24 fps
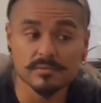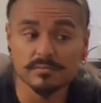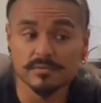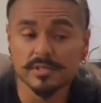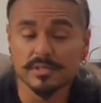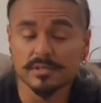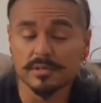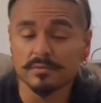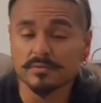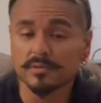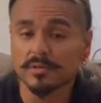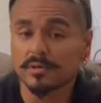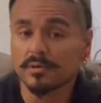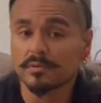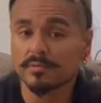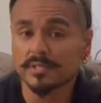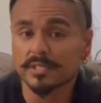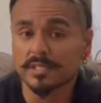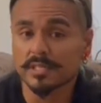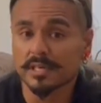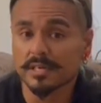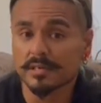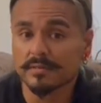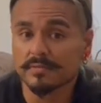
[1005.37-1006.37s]
we don't
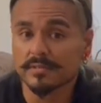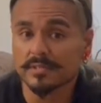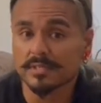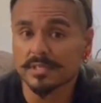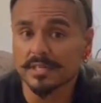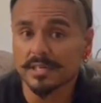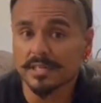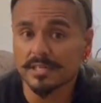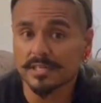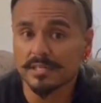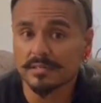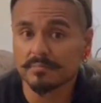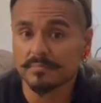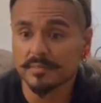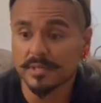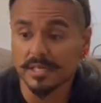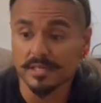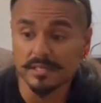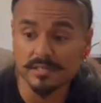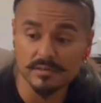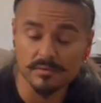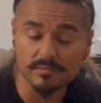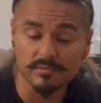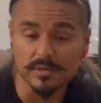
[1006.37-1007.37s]
always have the time
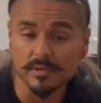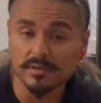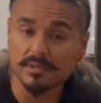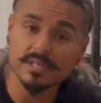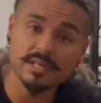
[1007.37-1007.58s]
in a real